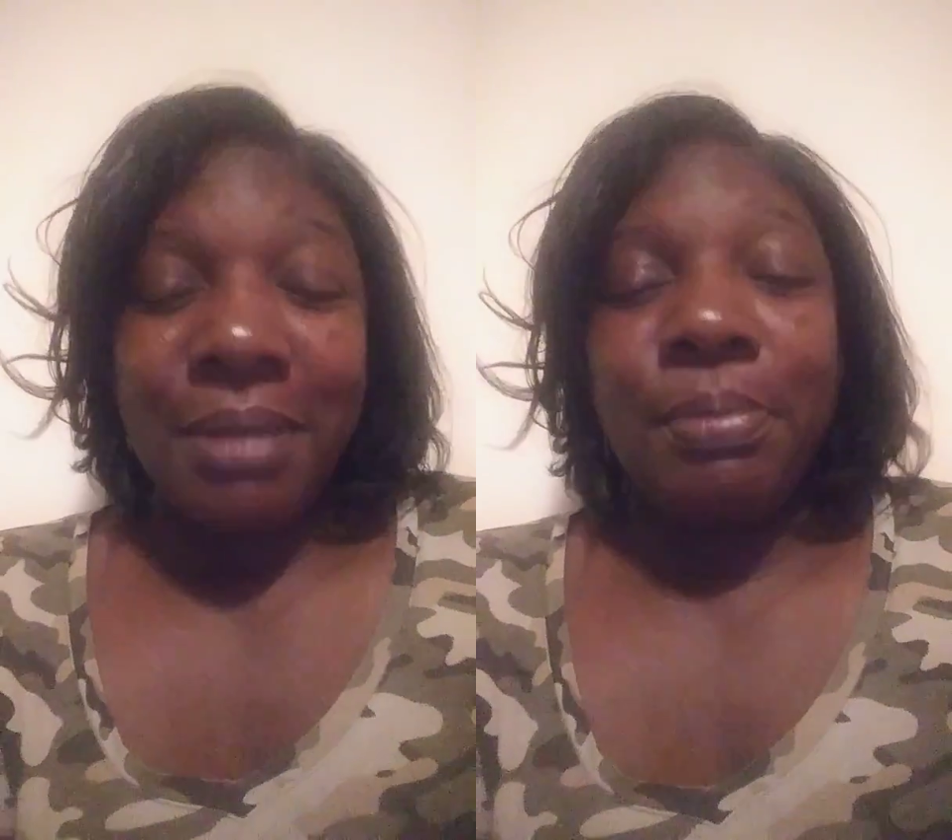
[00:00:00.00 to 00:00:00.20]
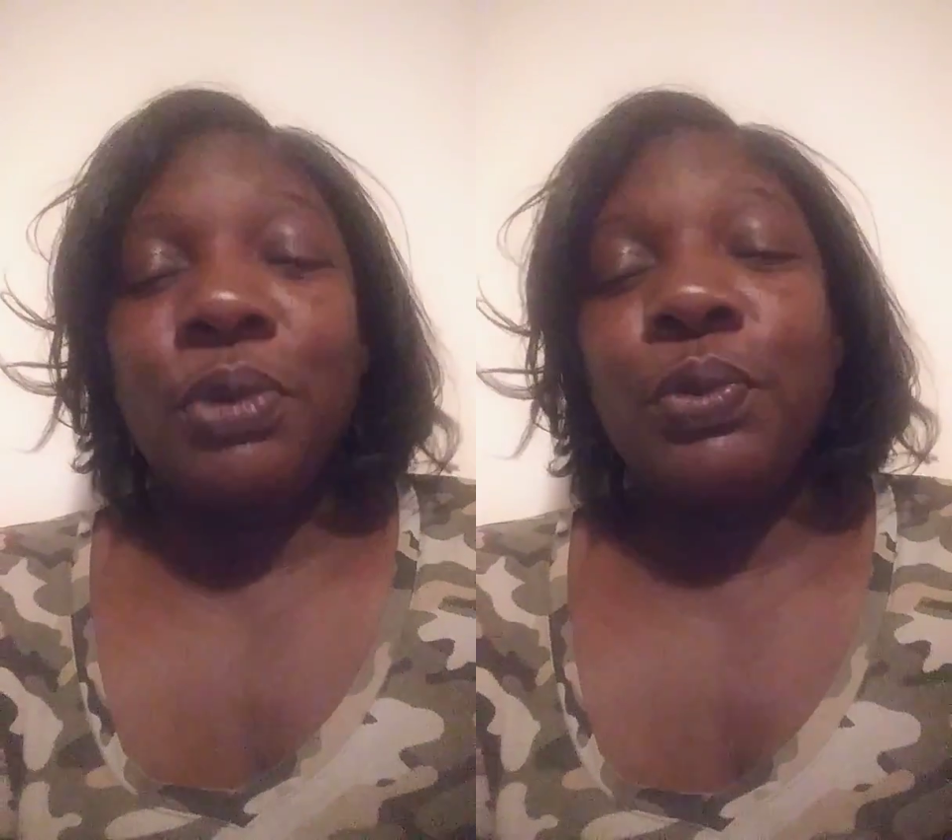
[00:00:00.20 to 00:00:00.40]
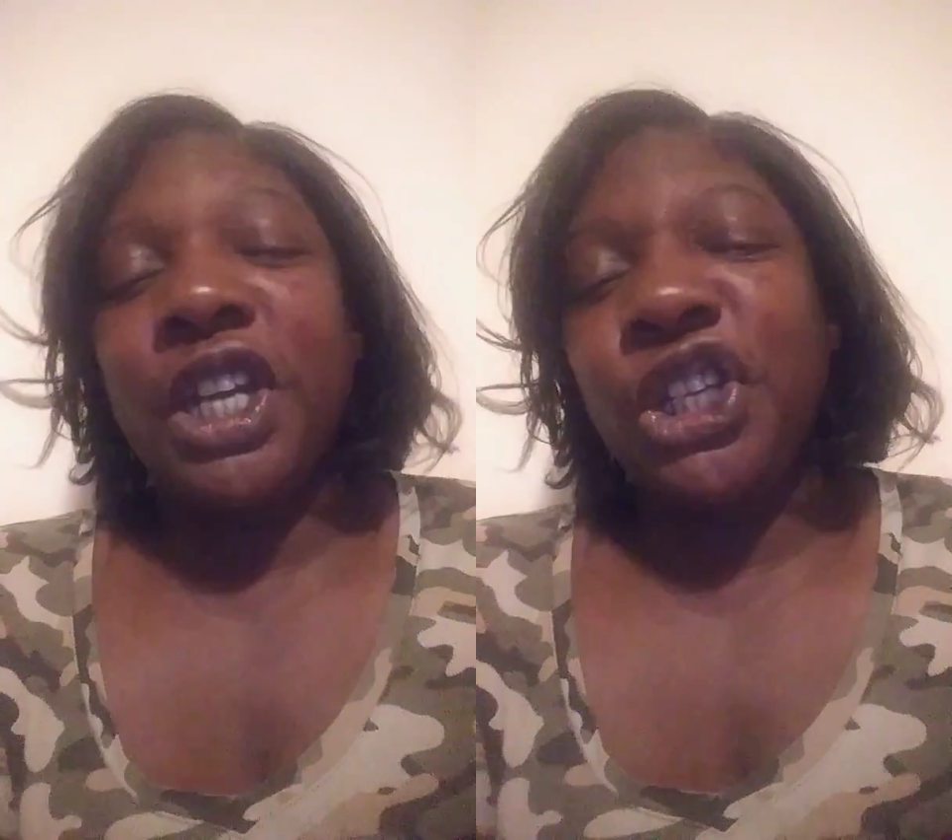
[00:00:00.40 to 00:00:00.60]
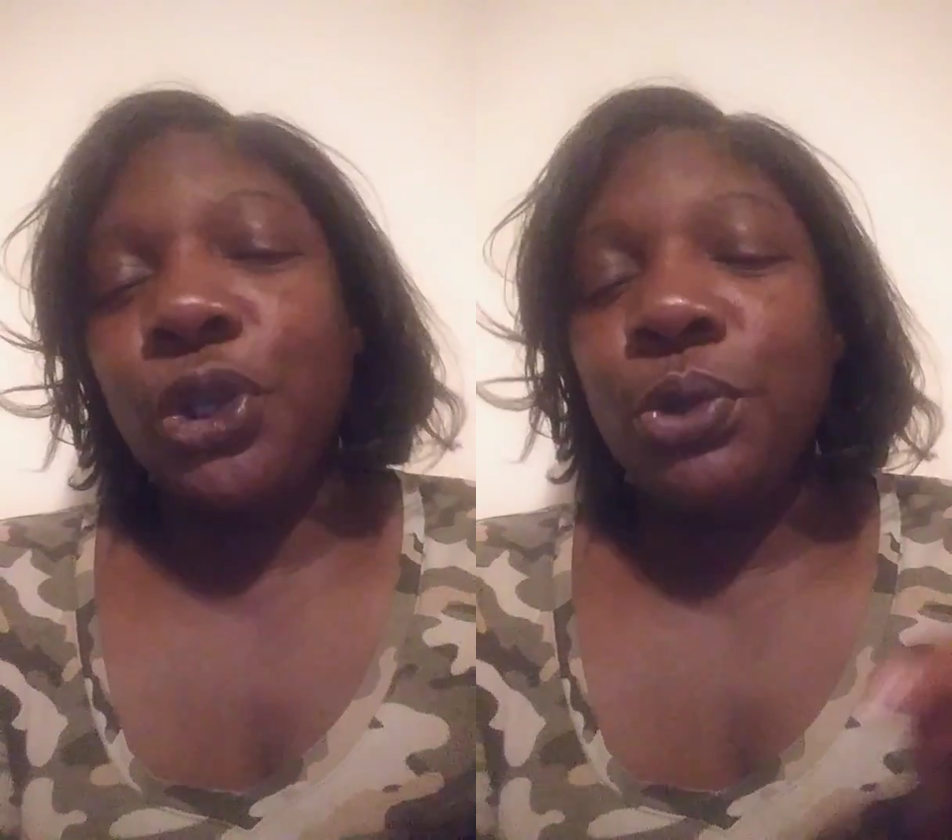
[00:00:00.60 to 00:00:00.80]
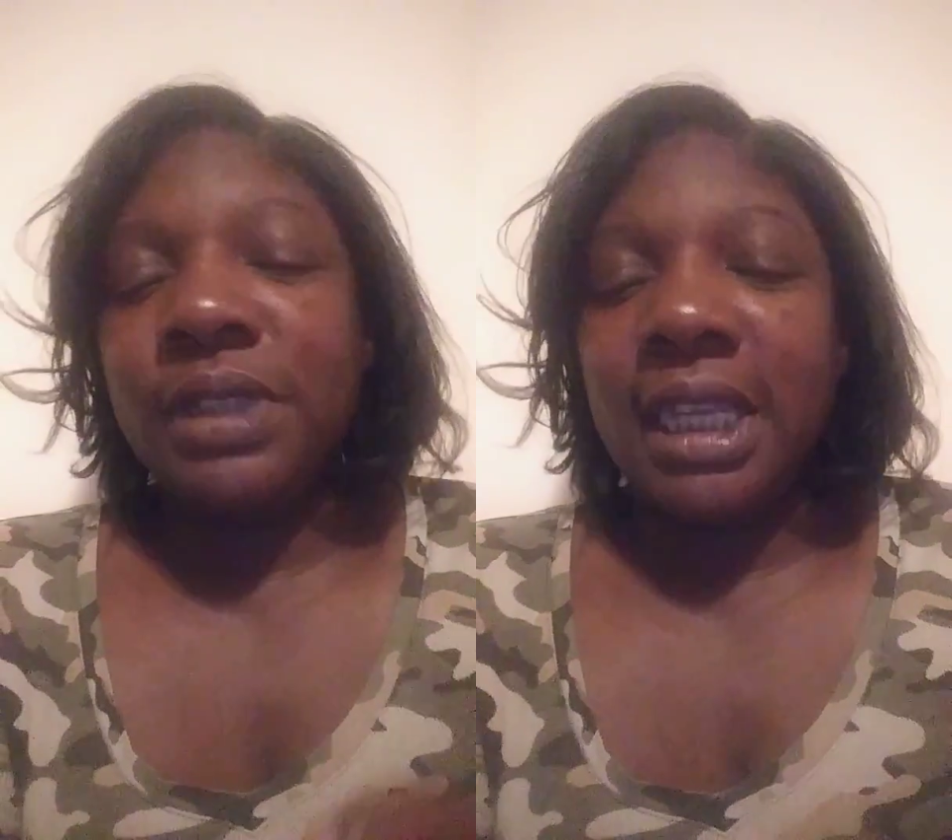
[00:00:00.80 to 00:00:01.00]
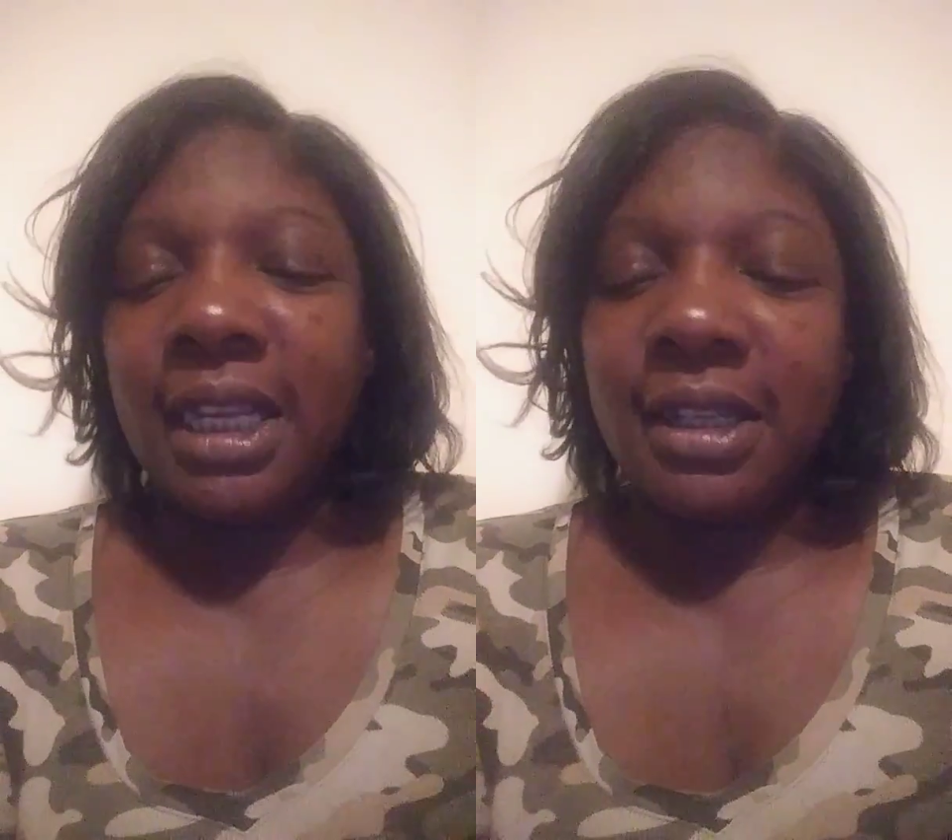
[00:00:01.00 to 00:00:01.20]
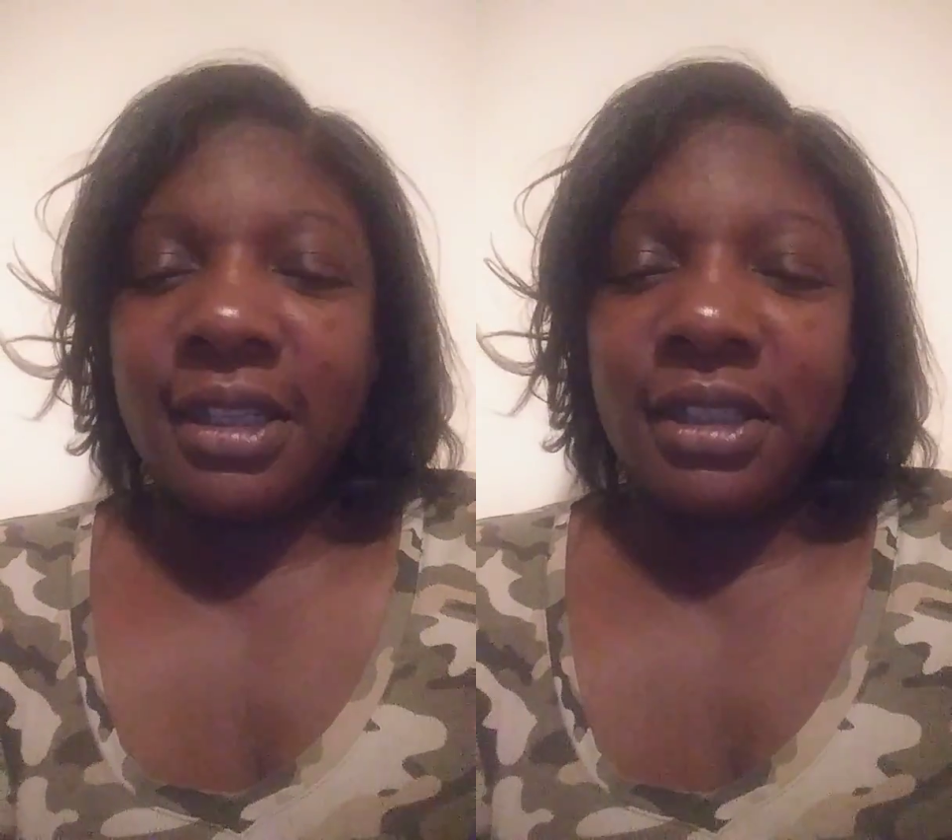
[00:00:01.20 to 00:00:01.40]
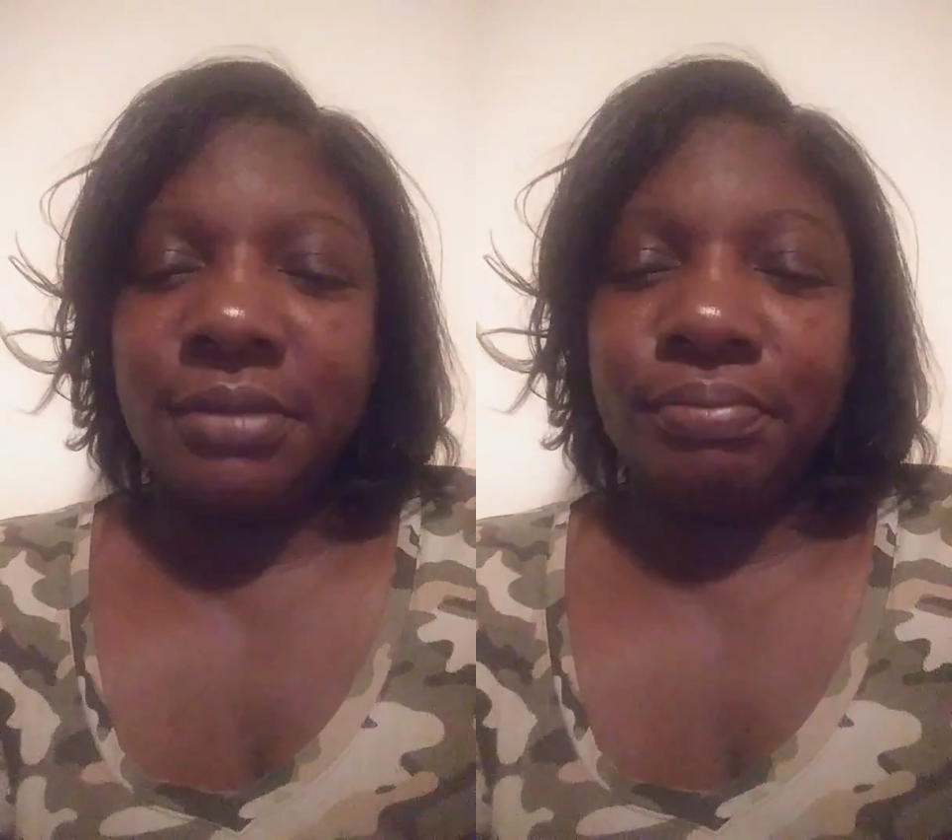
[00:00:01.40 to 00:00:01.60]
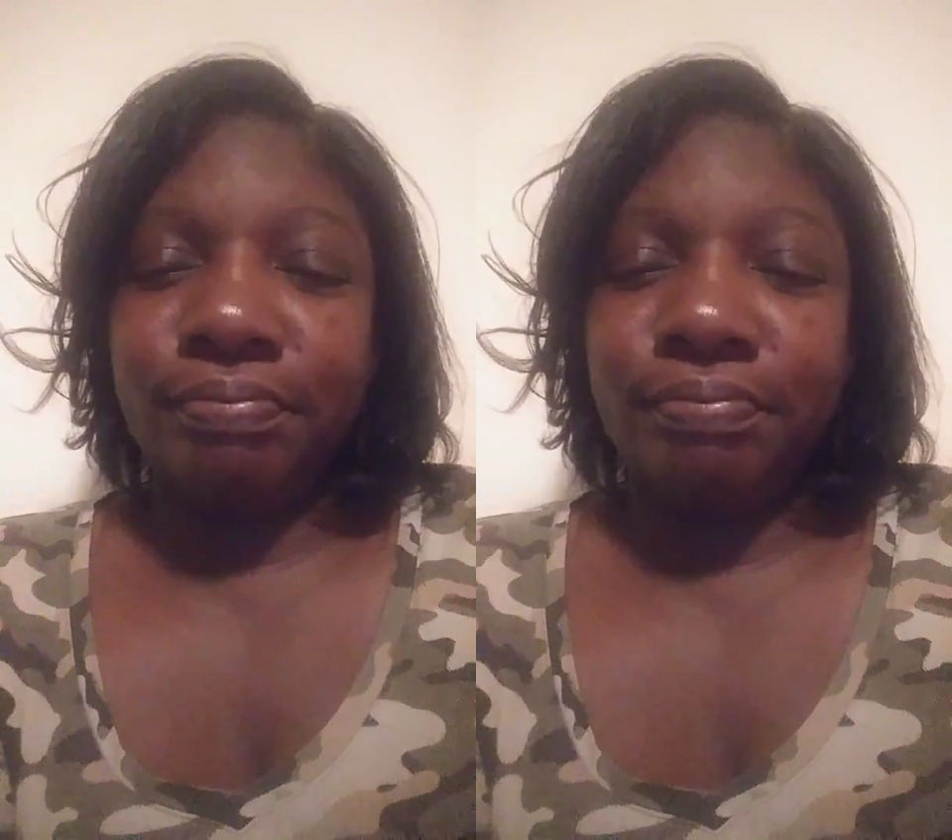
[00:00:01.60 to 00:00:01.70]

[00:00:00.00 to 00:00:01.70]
But what do you think?